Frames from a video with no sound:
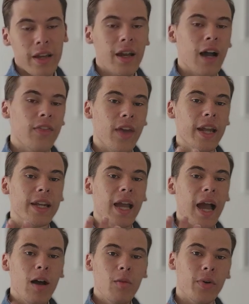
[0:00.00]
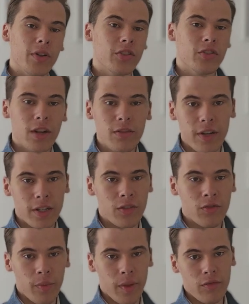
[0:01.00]
and that any outputs generated
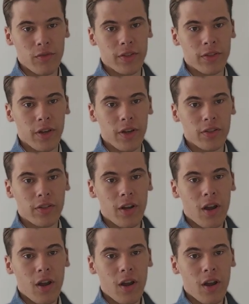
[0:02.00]
from that research